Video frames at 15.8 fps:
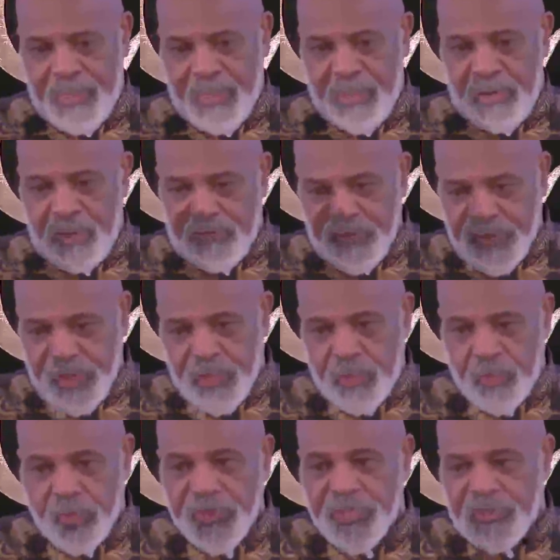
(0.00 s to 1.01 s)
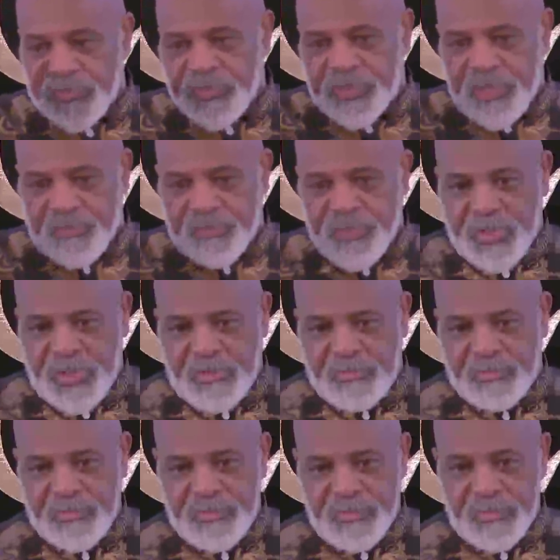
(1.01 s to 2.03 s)
of a degree of something.
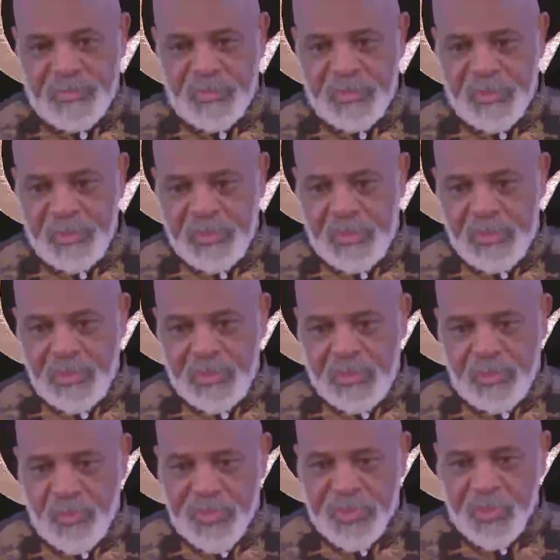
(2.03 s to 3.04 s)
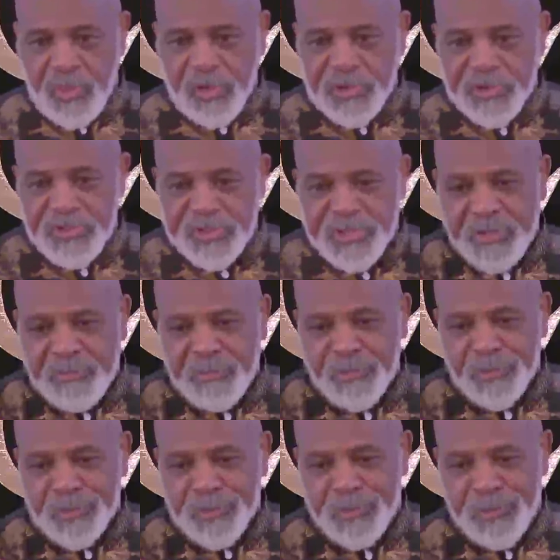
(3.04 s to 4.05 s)
We call it
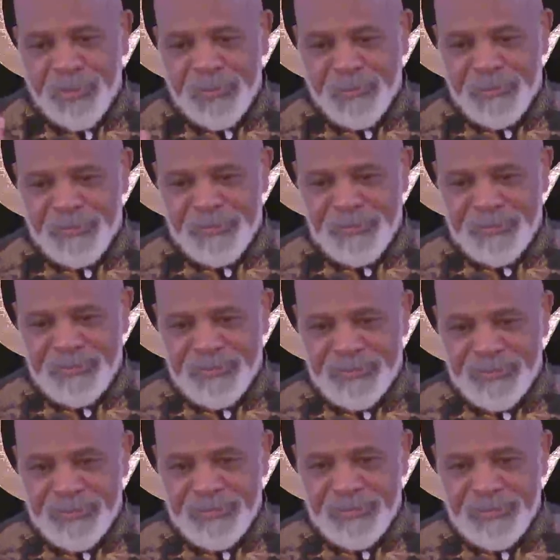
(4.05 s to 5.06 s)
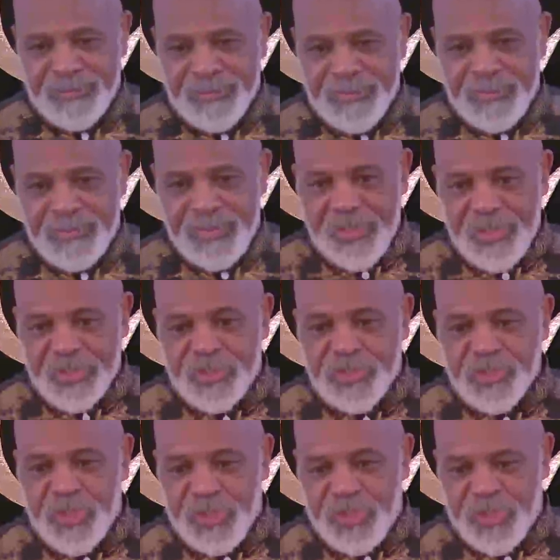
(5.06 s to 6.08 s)
temperature.
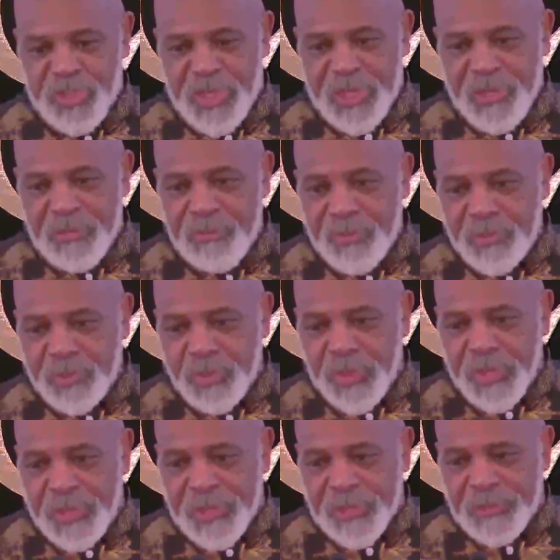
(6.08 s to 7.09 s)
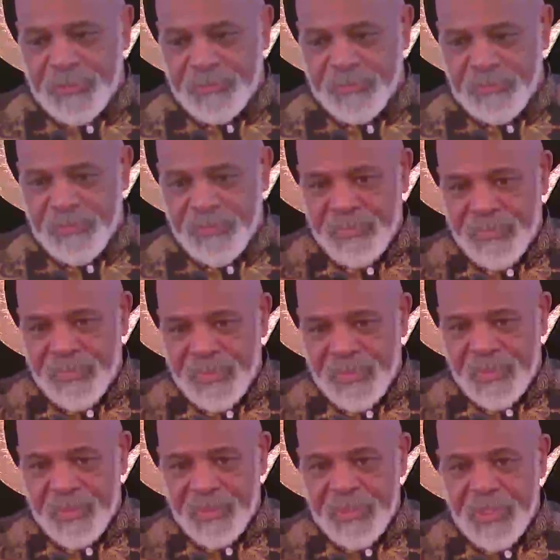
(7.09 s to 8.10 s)
It's the same thing
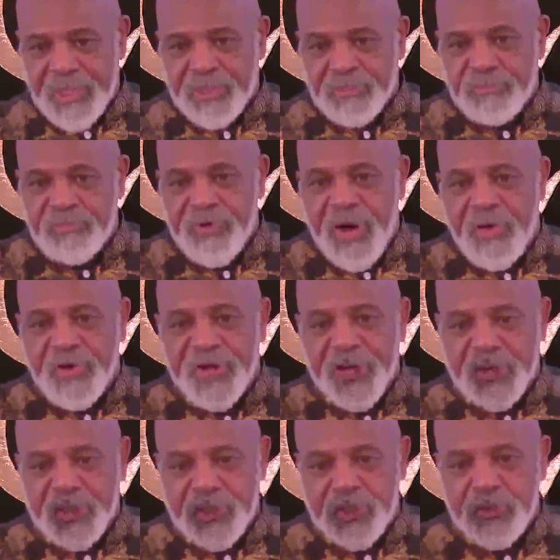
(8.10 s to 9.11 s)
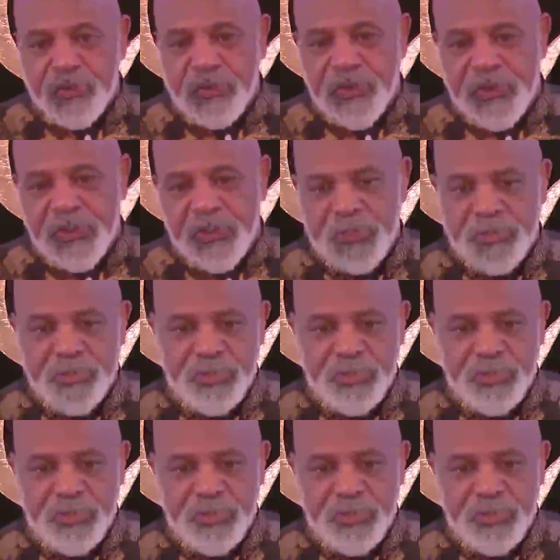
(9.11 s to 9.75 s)
in varying degrees.